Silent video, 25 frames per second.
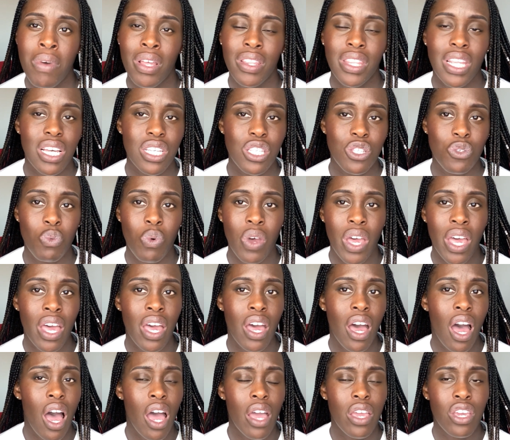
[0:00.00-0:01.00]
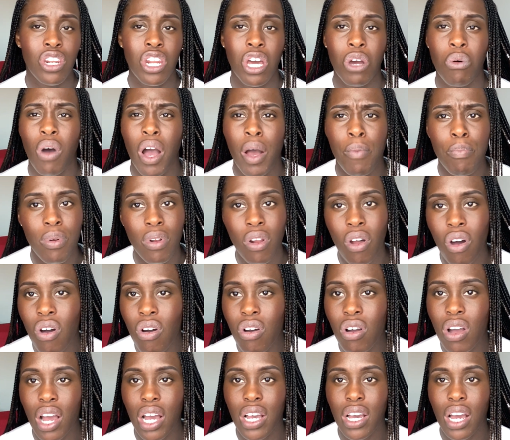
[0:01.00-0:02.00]
and that's where I
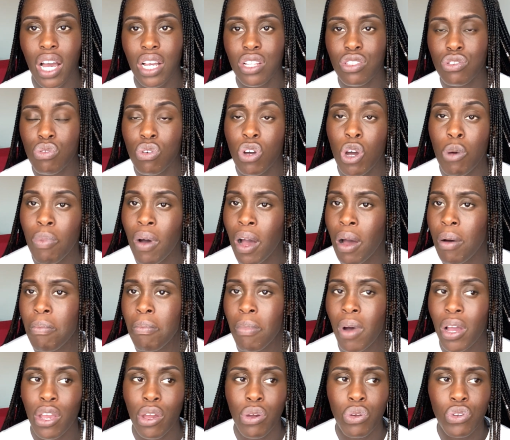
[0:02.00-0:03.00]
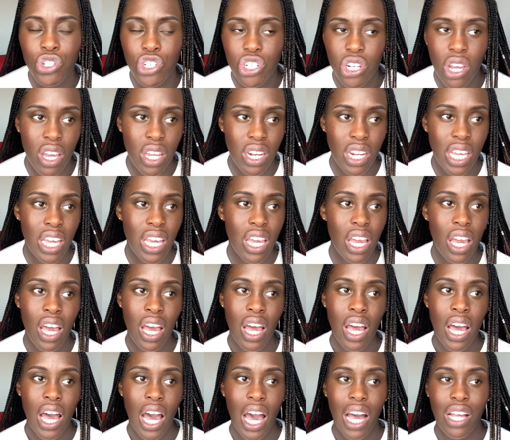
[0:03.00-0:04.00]
blog. I talk about my own journey.
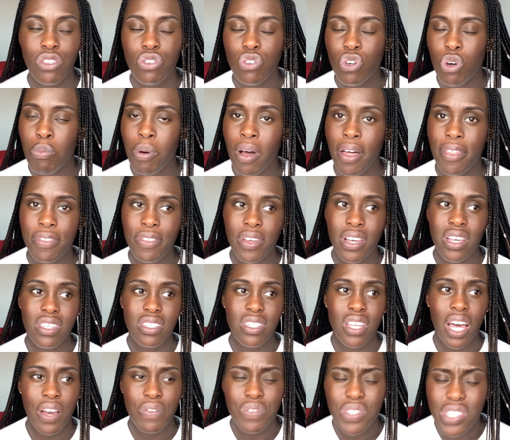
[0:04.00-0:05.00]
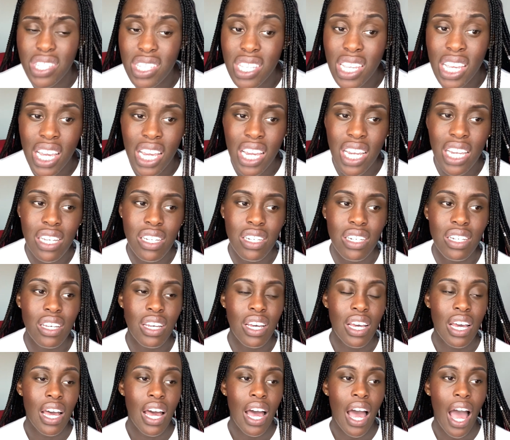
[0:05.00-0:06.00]
I talk about things that I've seen,
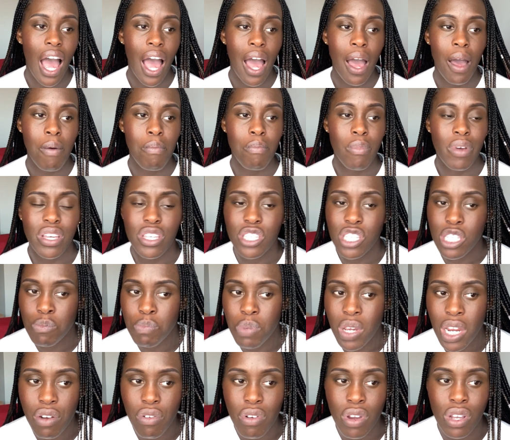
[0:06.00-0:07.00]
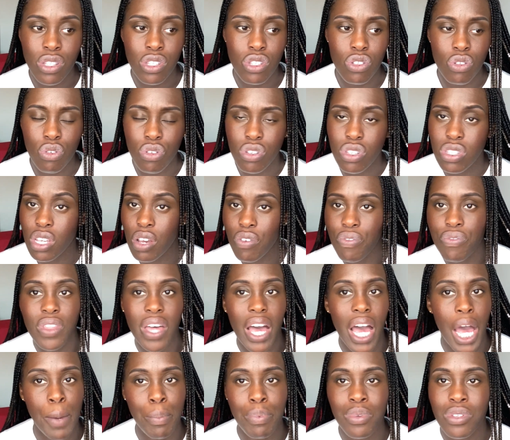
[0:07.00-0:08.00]
experienced, or stuff that
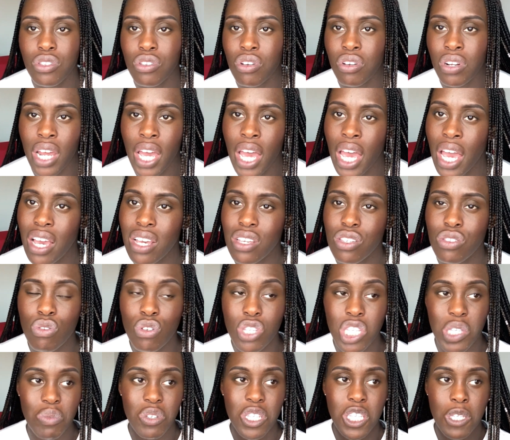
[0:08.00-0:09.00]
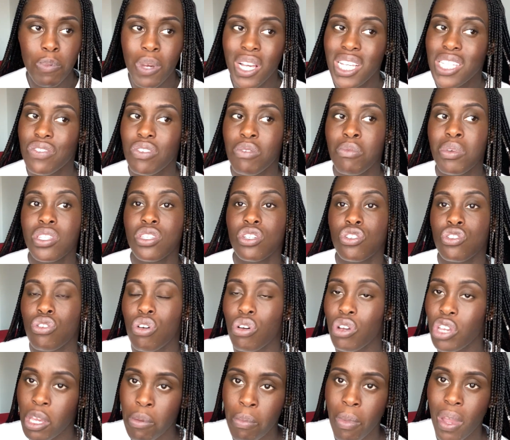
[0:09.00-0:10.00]
happens on air. It's also a space for me to
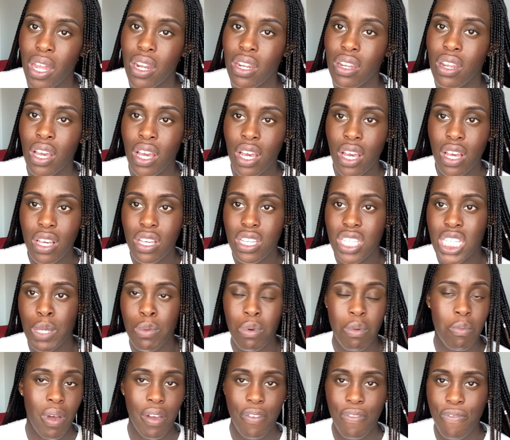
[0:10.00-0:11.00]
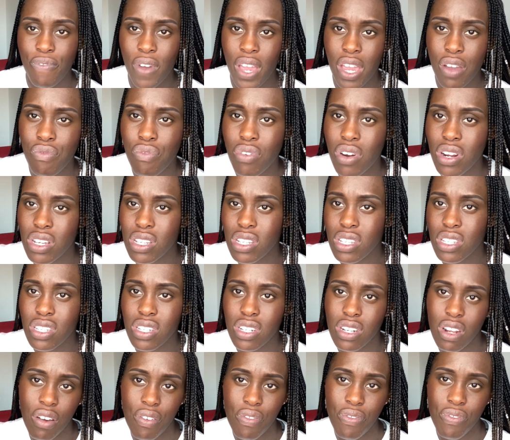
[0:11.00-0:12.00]
document some of my favorite
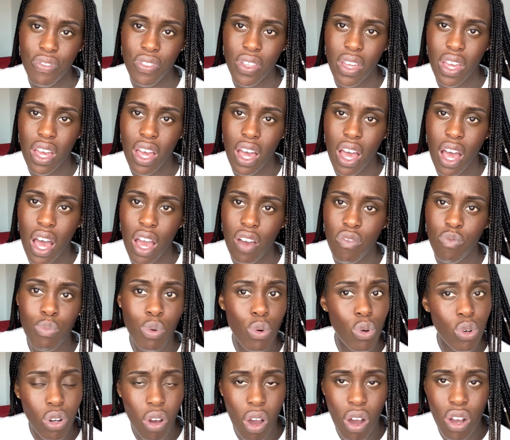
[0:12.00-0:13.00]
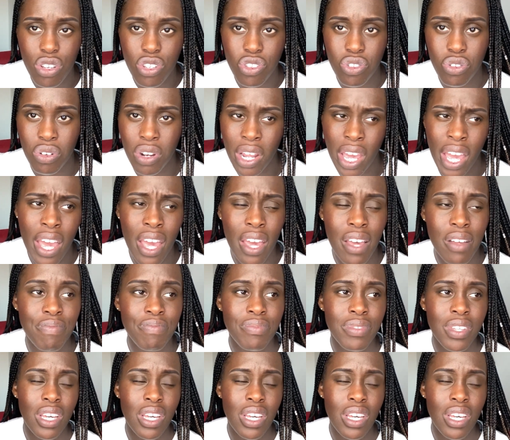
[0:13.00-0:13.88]
stuff that I've broadcast on air.